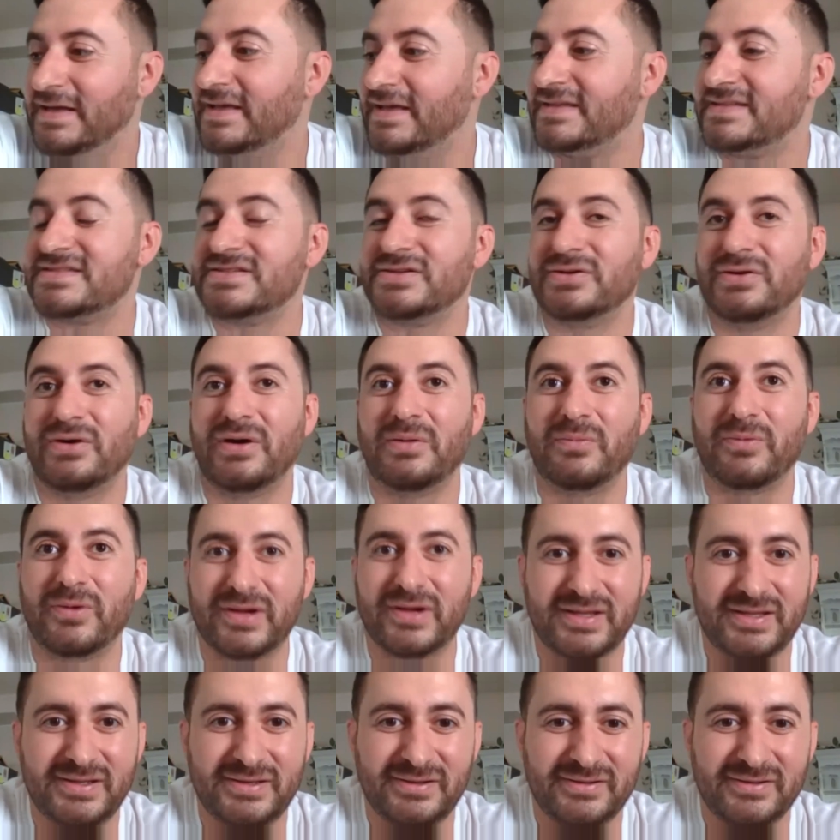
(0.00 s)
And so I'm
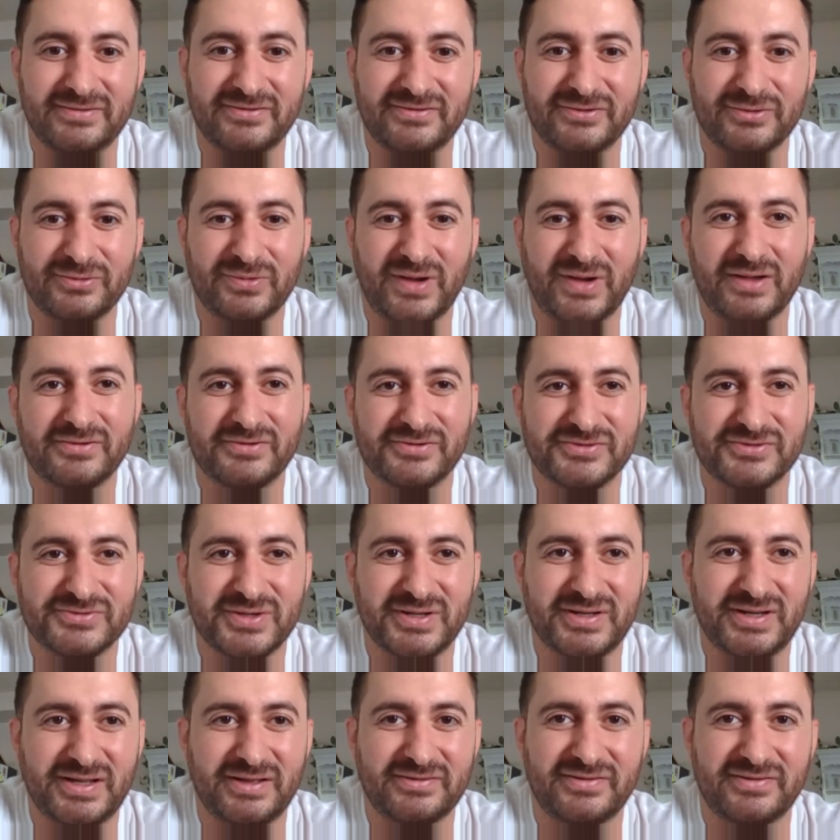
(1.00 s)
working on 2 routers
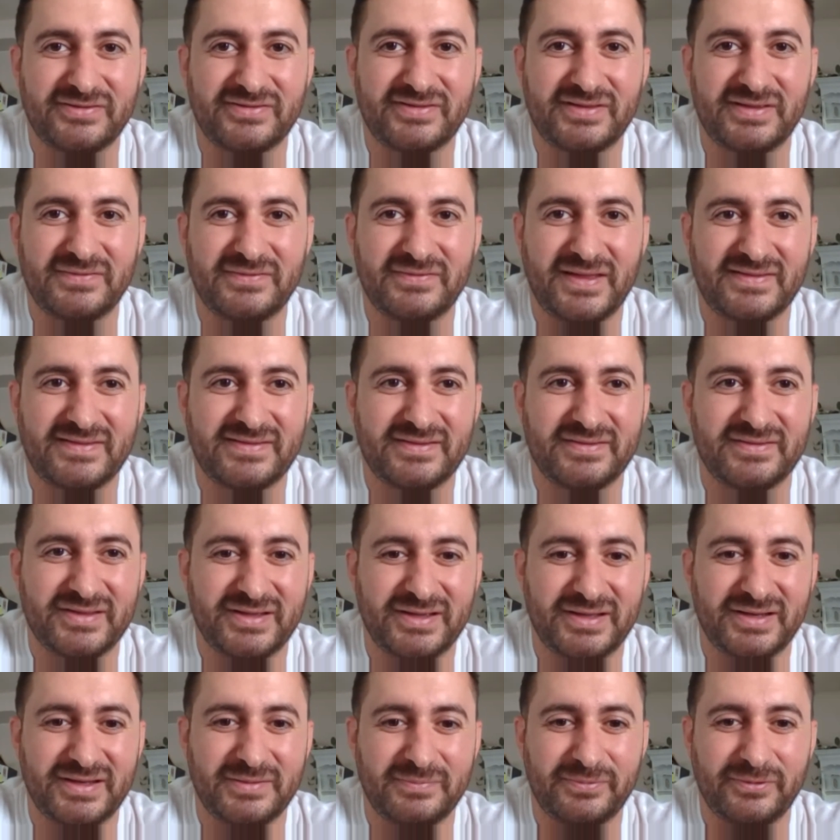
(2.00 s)
right now to see if that's
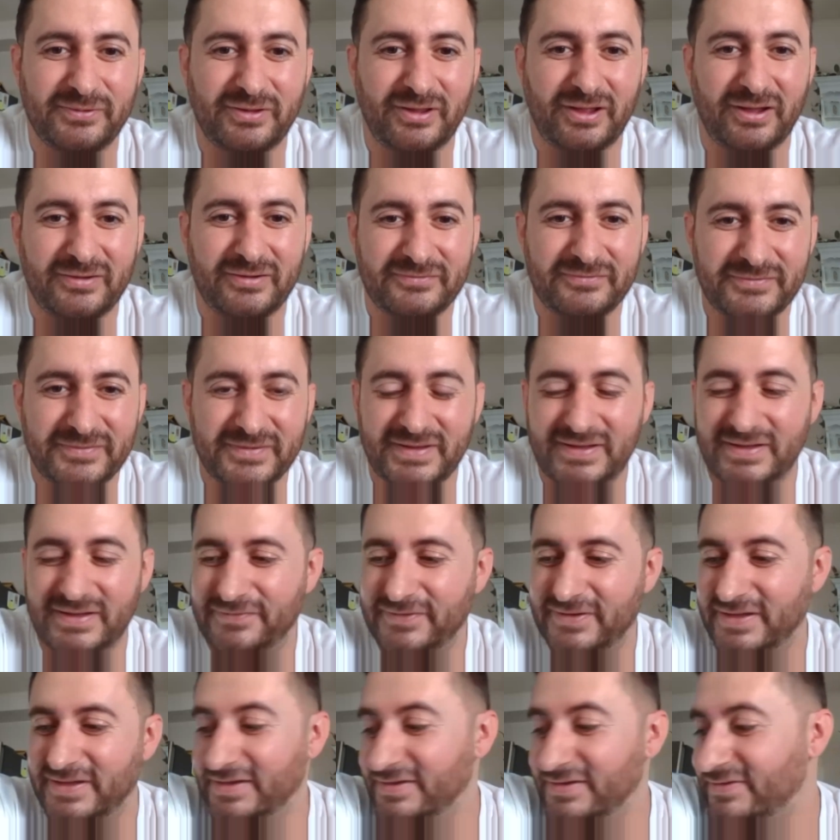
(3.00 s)
something I'm gonna pull off. And
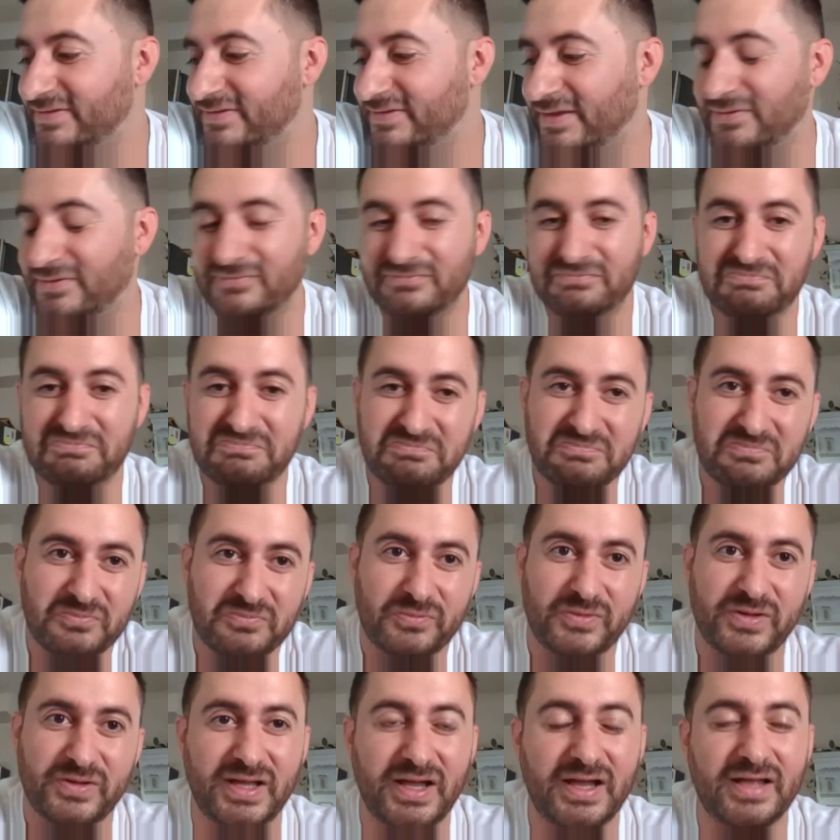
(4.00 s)
if it is, then
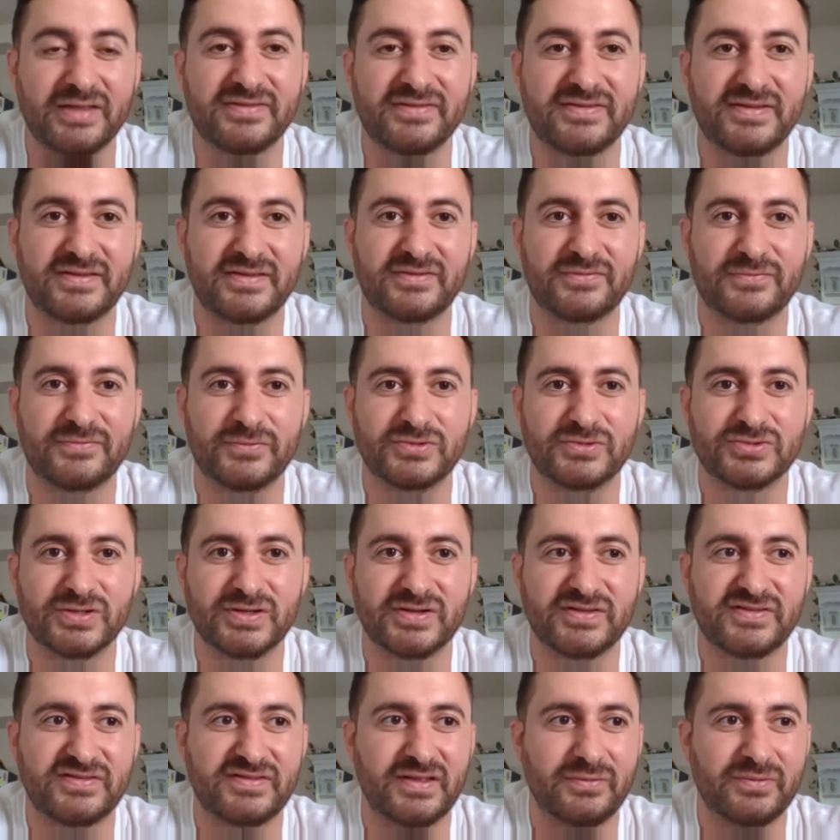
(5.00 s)
we got 6 food
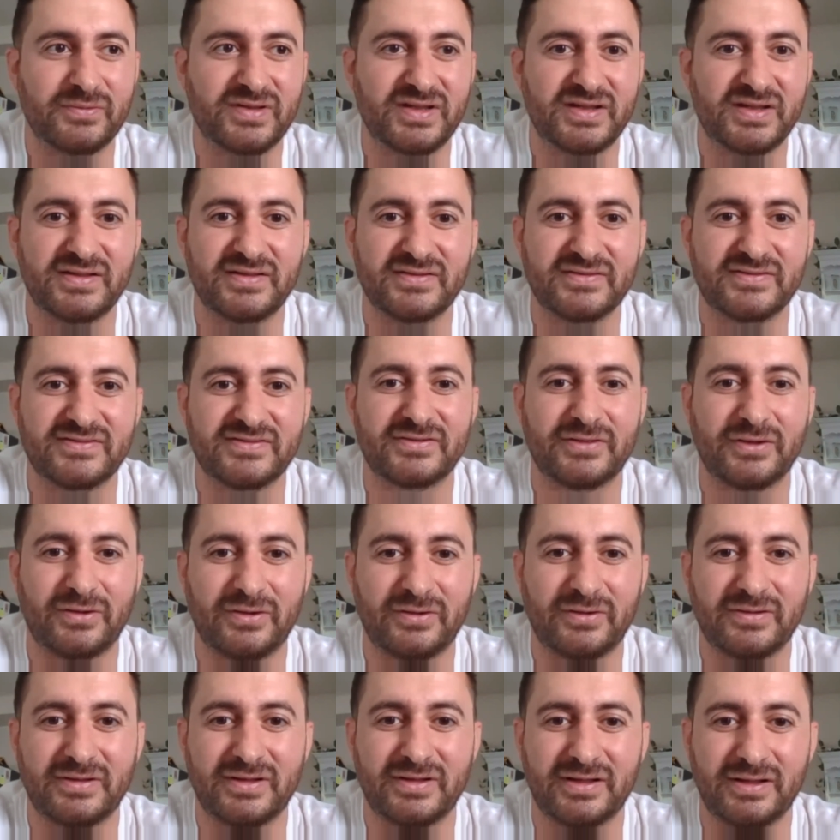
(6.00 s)
trucks that we need to
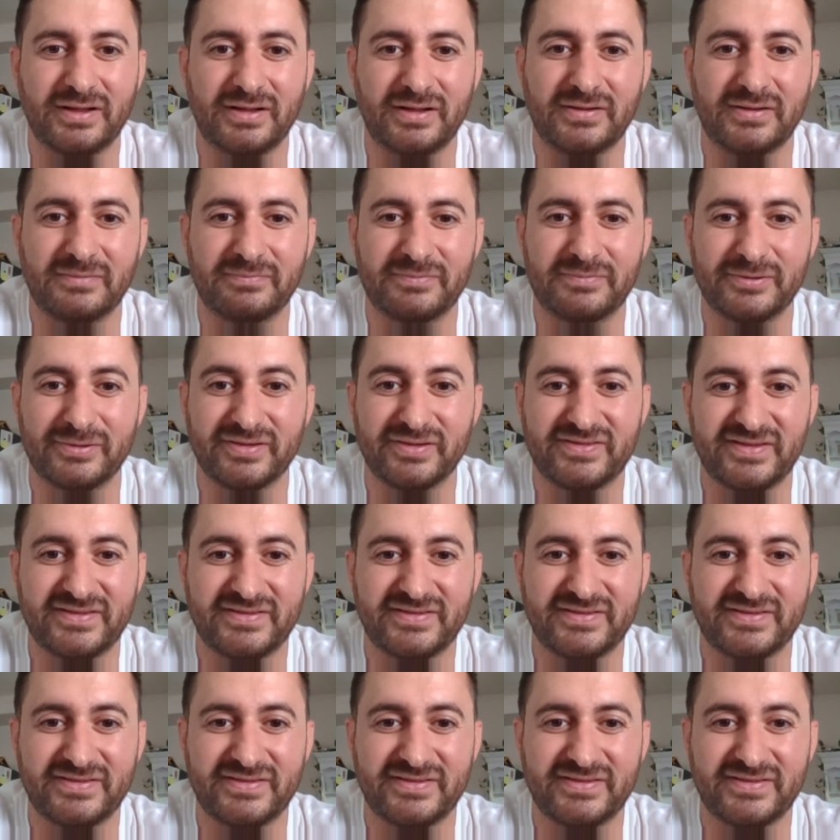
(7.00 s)
install POS